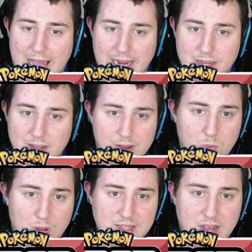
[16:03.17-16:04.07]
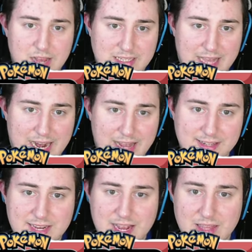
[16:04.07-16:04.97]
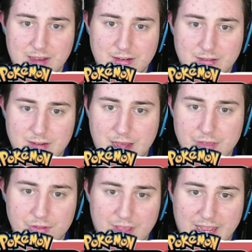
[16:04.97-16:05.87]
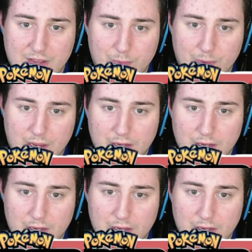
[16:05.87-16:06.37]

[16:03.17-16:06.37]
Like, what's causing that? At least I got the other thing out of the way.